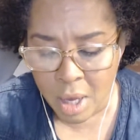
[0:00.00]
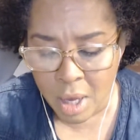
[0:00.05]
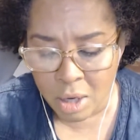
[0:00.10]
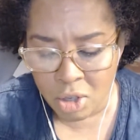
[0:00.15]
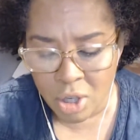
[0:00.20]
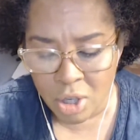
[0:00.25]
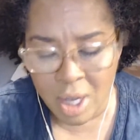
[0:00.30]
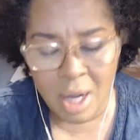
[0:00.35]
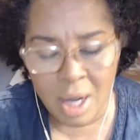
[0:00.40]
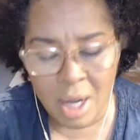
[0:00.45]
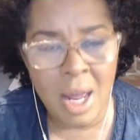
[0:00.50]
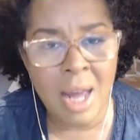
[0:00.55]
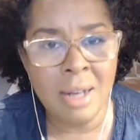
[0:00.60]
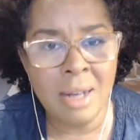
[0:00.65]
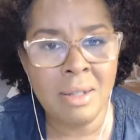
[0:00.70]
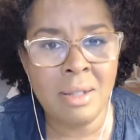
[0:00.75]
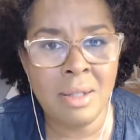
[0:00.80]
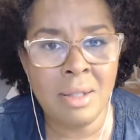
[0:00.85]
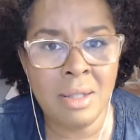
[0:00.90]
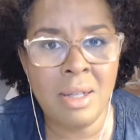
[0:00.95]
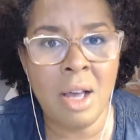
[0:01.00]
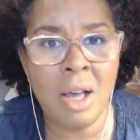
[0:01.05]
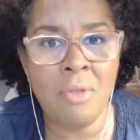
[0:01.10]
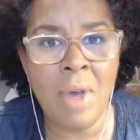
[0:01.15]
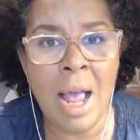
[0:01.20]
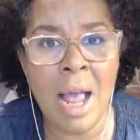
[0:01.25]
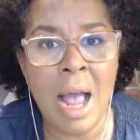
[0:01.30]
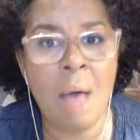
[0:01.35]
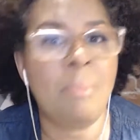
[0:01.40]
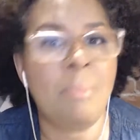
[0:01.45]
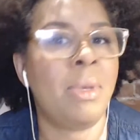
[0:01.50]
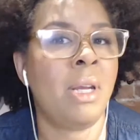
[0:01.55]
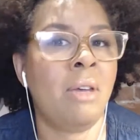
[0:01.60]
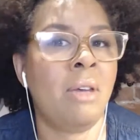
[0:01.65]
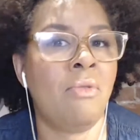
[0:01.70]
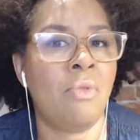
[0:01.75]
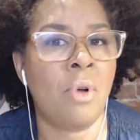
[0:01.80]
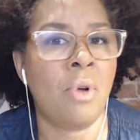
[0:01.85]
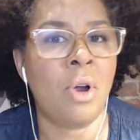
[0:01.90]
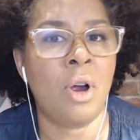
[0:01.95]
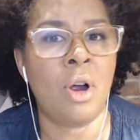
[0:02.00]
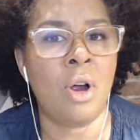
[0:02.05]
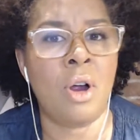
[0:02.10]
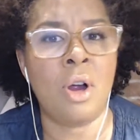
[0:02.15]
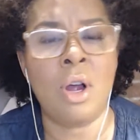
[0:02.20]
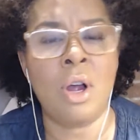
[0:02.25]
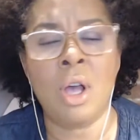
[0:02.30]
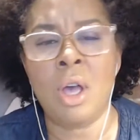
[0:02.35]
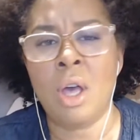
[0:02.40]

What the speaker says: She had a lot of stuff happening for her